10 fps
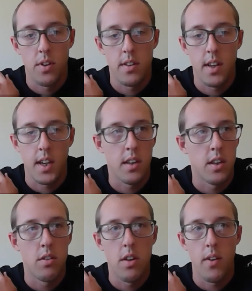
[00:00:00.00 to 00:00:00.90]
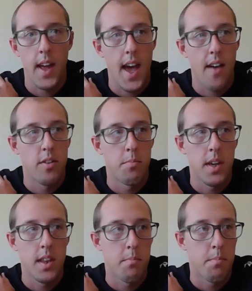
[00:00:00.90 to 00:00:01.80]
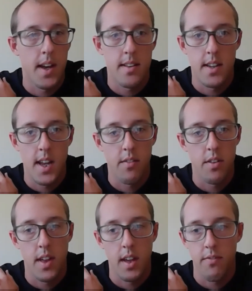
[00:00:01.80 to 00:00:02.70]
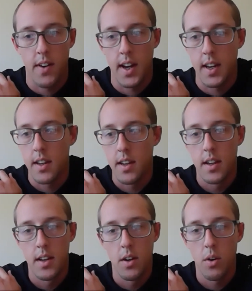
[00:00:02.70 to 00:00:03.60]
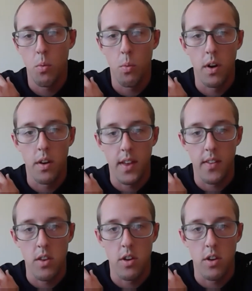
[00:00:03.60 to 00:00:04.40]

It's like, you don't have to be the best at everything. Find one thing that you